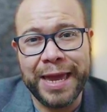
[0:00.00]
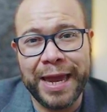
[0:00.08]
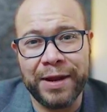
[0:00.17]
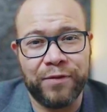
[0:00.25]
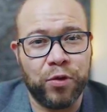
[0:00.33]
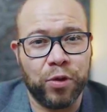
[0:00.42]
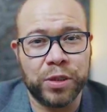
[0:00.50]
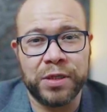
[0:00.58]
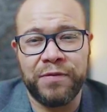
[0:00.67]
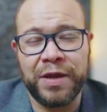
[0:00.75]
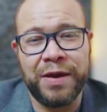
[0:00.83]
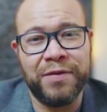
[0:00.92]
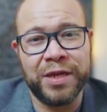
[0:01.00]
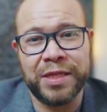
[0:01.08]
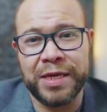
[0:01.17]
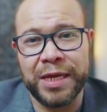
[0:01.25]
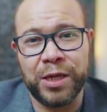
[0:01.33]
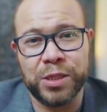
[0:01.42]
And of course, if you have
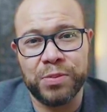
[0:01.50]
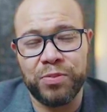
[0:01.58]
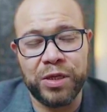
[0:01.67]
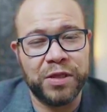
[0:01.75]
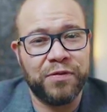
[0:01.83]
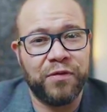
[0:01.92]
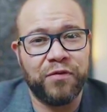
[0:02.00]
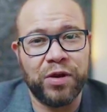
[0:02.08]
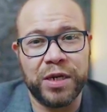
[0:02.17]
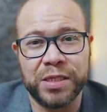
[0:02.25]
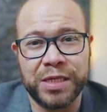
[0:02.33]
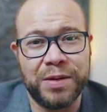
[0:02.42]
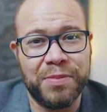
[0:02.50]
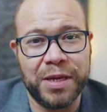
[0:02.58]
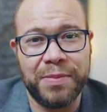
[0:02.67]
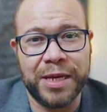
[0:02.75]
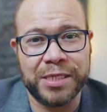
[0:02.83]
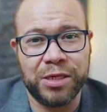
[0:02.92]
anything else, please feel free to send me
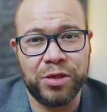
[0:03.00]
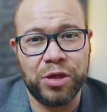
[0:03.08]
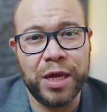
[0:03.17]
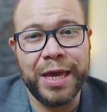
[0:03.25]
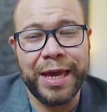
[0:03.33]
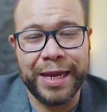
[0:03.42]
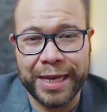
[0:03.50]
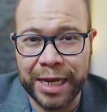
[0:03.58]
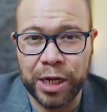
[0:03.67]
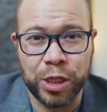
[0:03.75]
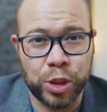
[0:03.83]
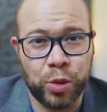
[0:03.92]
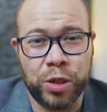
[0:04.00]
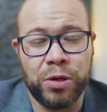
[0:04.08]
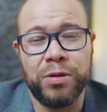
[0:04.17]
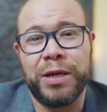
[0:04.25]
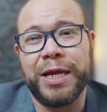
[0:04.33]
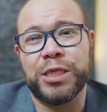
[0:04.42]
a message. Again, on
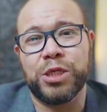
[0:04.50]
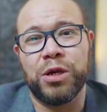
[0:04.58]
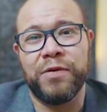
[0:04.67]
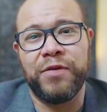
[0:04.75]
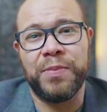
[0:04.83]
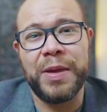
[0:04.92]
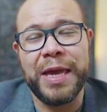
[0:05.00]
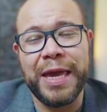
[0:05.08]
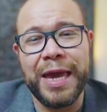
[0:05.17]
Twitter, at StarveUp.